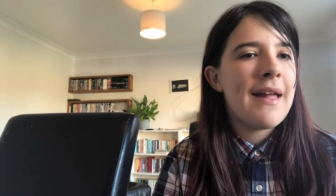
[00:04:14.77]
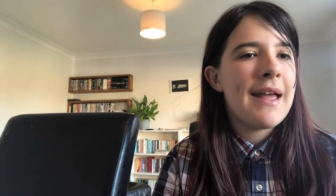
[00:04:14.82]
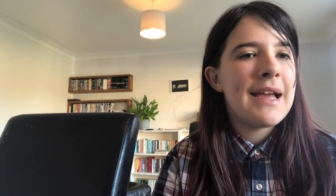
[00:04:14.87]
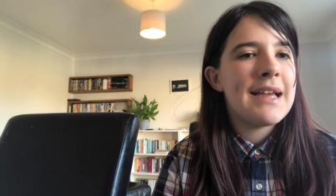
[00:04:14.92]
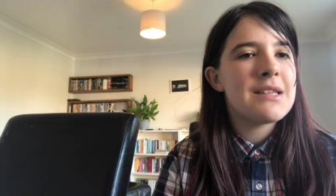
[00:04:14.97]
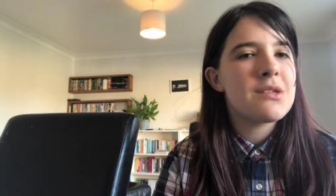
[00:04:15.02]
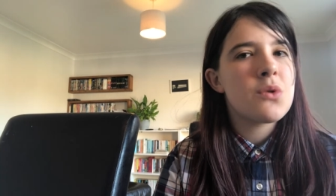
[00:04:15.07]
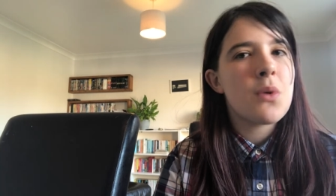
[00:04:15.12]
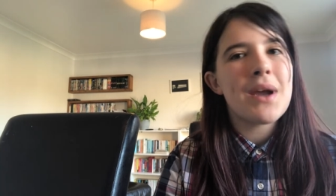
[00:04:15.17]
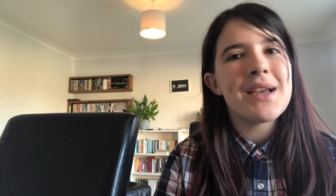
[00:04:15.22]

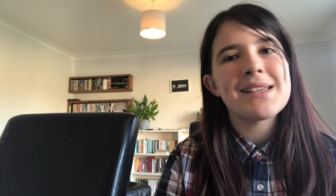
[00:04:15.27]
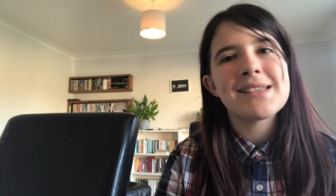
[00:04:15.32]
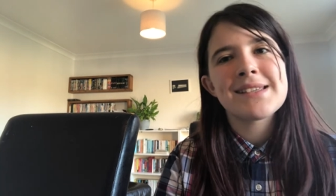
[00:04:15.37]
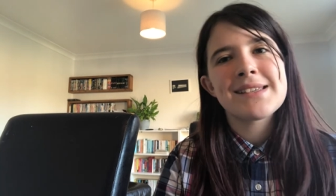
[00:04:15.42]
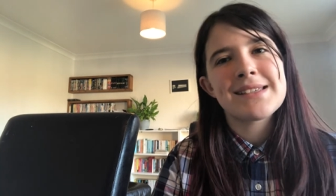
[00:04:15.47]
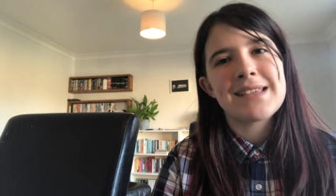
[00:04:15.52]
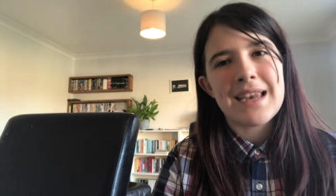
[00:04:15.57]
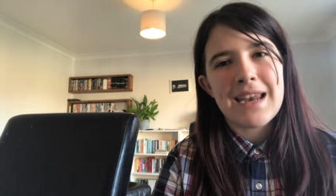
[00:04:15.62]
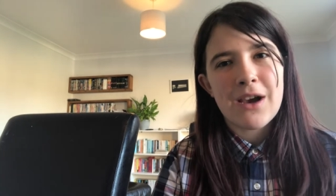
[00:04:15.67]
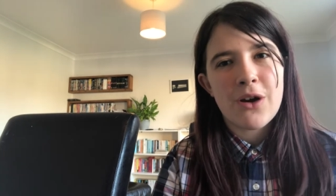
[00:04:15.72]
He's quite
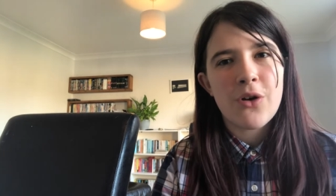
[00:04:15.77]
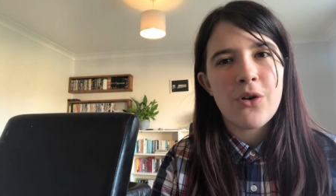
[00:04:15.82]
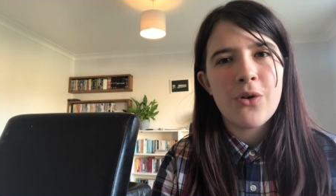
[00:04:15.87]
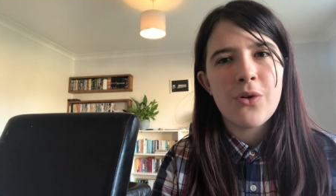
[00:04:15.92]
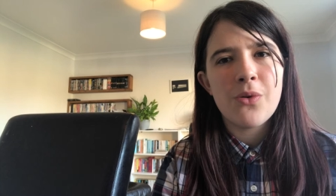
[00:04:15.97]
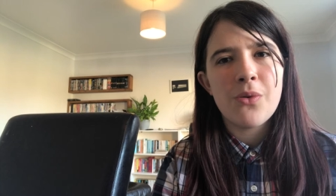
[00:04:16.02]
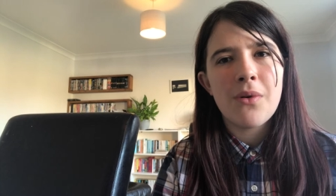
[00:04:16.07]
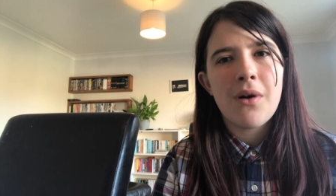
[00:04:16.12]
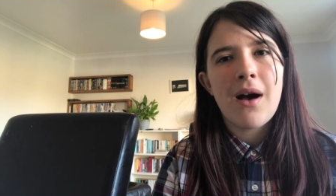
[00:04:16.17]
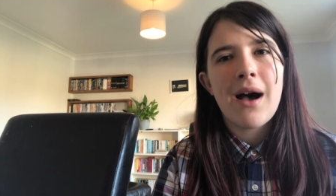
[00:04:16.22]

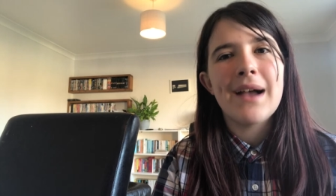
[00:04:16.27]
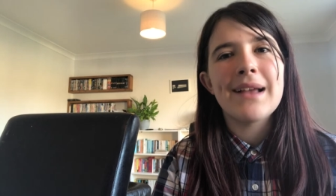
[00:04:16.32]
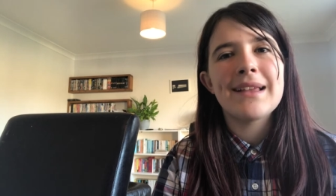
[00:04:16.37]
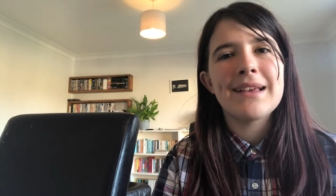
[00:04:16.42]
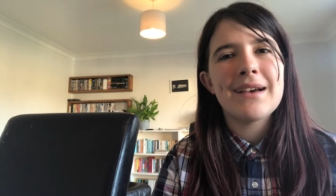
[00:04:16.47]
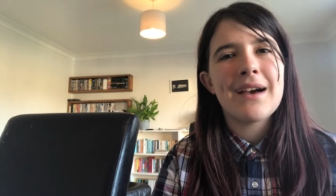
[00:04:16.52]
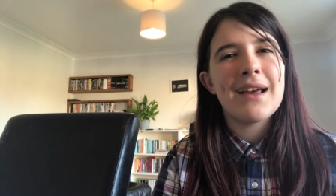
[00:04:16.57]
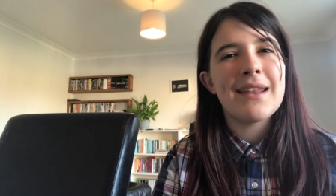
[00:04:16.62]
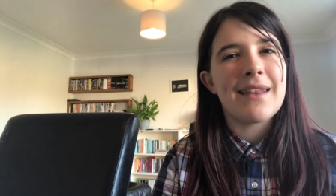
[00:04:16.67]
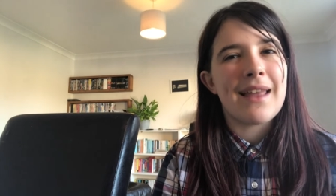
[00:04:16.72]
cynical. I
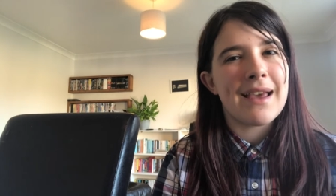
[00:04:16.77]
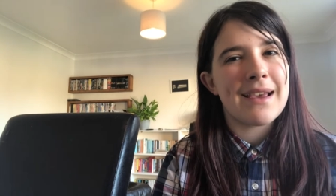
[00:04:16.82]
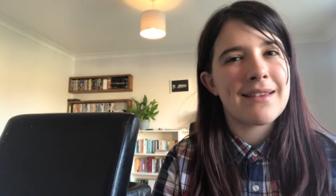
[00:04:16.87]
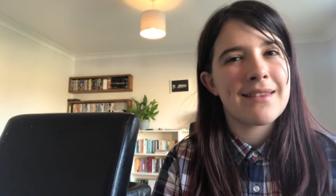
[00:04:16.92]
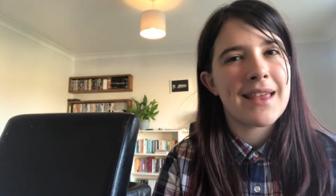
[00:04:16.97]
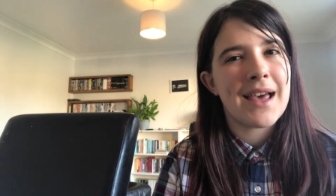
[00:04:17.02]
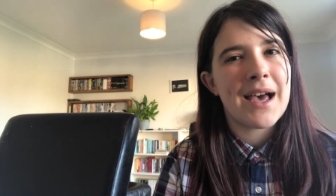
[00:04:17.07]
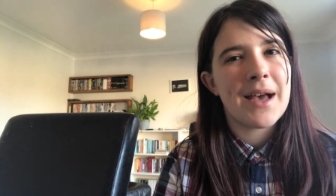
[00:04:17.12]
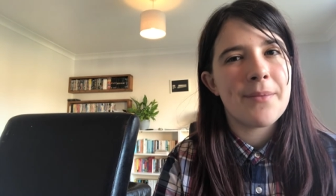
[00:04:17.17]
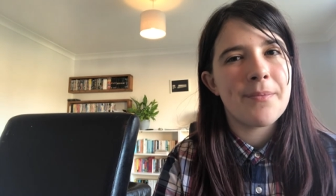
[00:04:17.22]
think I like
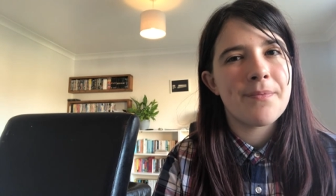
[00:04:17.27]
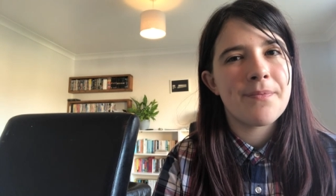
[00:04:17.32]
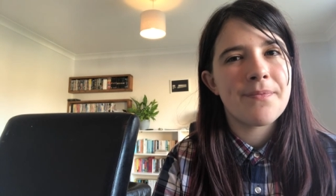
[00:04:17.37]
that.